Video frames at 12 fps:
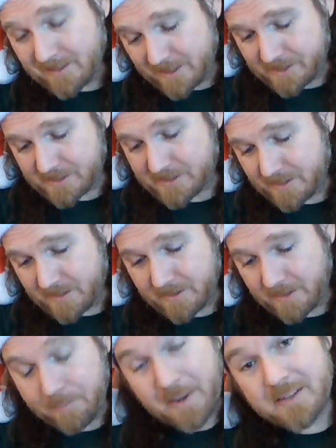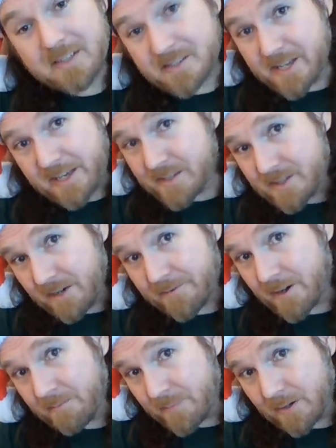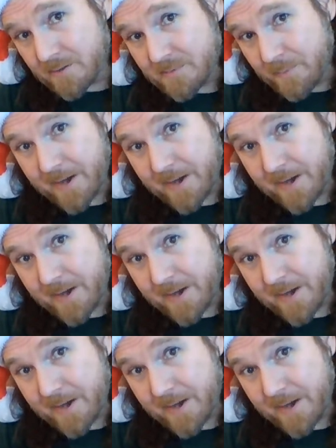they made the sticky stuff on bows